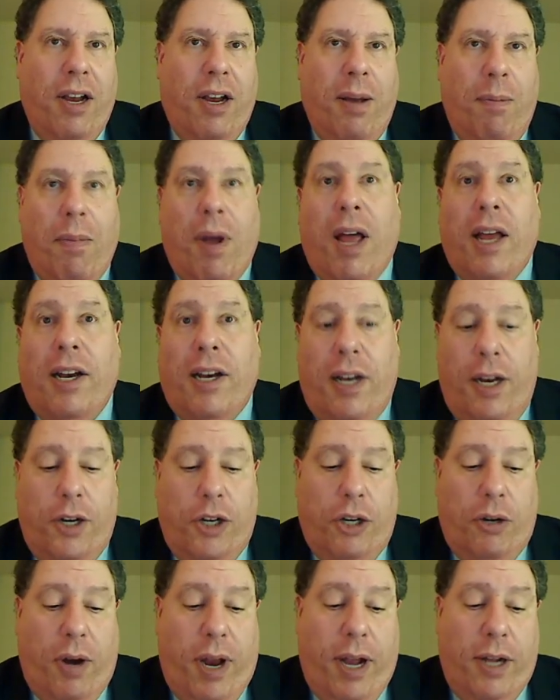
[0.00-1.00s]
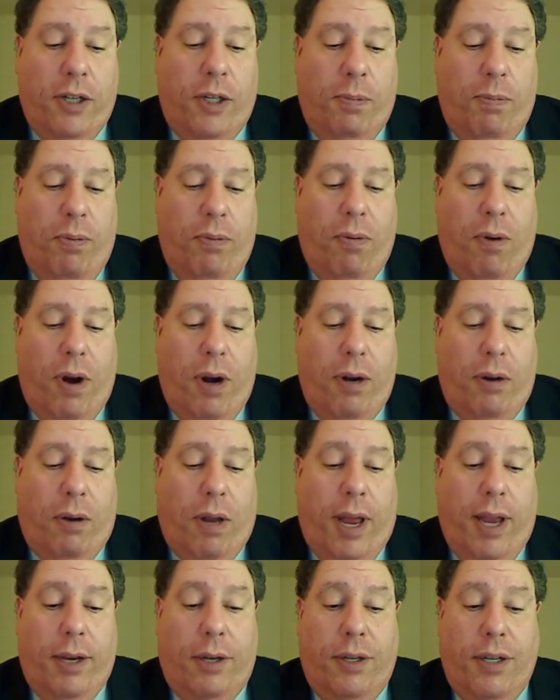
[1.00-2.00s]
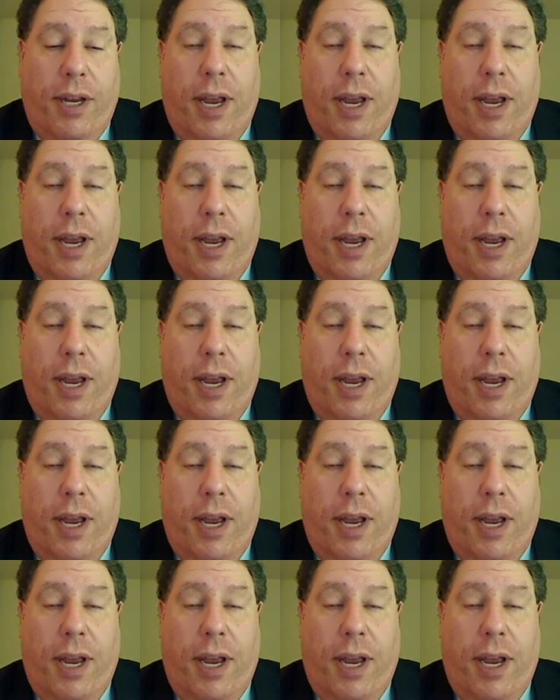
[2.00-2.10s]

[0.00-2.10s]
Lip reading: commodity transport like